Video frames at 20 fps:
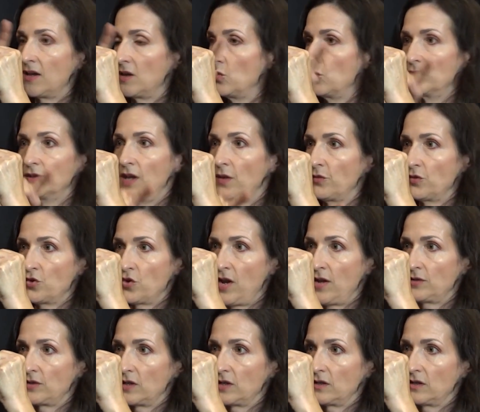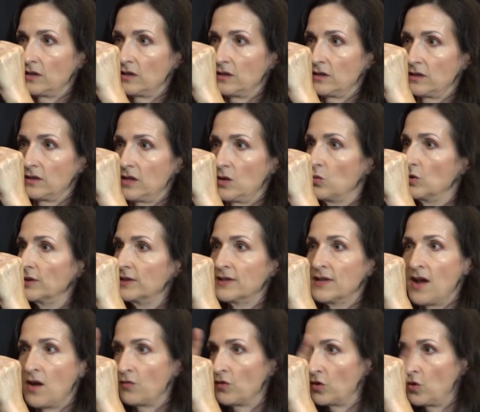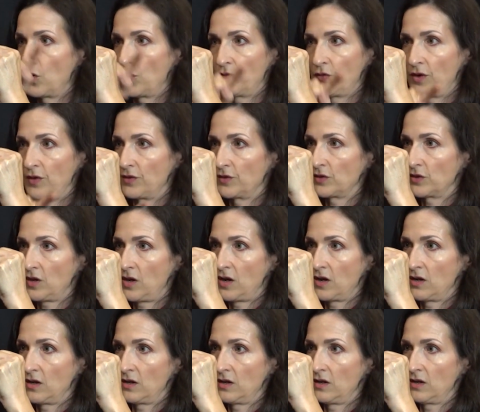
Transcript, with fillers: it will never transit. It will never go in front of the star.